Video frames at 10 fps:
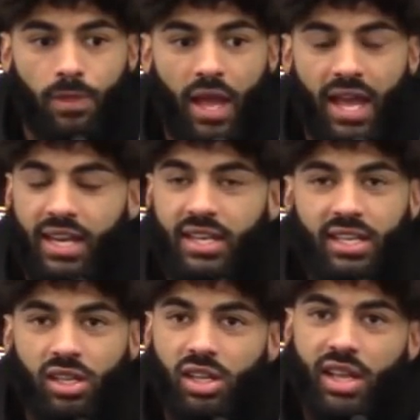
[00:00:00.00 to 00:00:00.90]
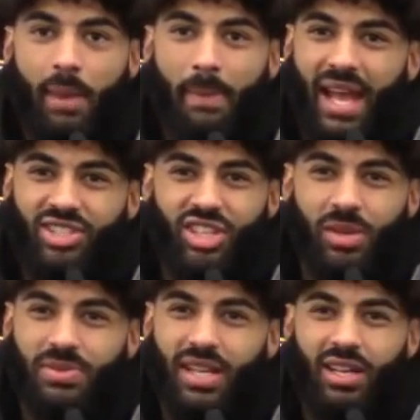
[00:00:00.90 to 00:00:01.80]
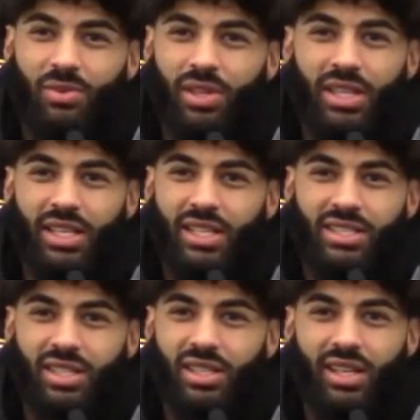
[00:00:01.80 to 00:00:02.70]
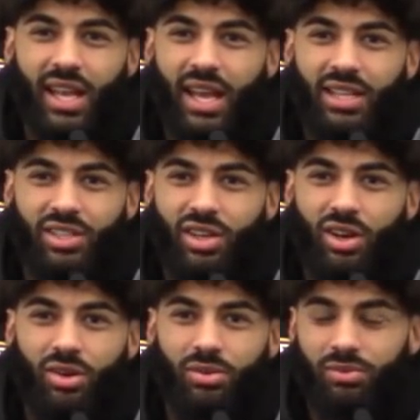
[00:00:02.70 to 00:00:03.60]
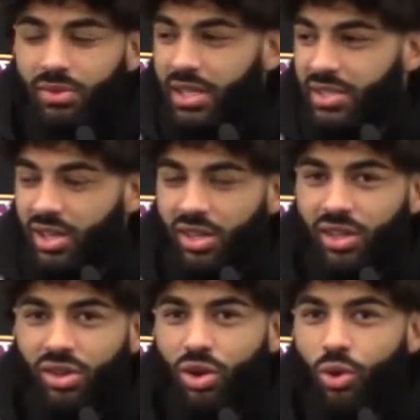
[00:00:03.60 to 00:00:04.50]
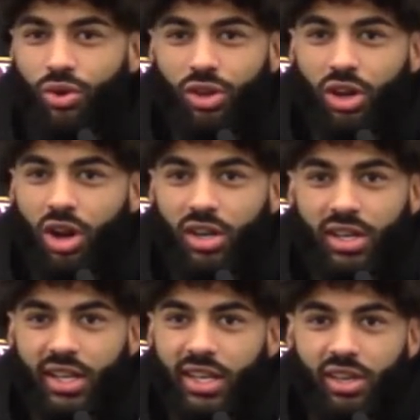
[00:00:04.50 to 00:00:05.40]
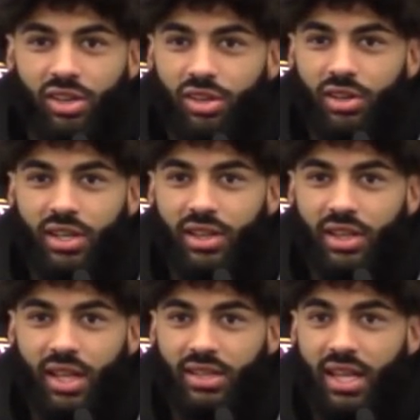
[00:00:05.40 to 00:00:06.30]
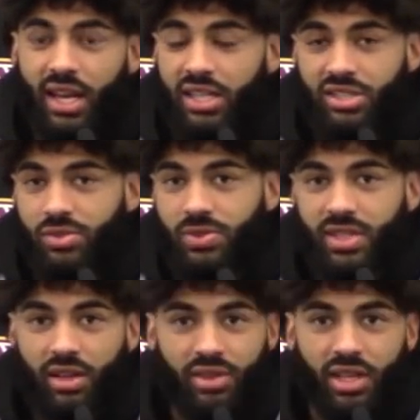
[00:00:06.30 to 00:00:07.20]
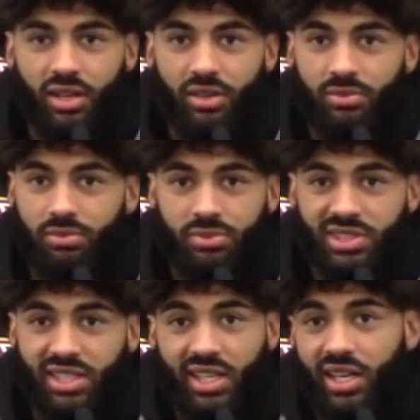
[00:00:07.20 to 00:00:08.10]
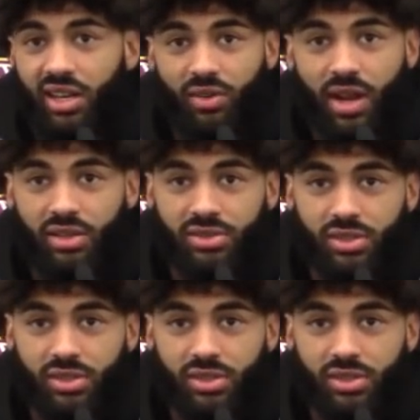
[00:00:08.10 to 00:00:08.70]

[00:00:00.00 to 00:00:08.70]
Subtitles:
I didn't need to look at matchups. I didn't really need to look at, you know, is there a little corner guarding a kill or anything like that. I just was out there and slinging it around.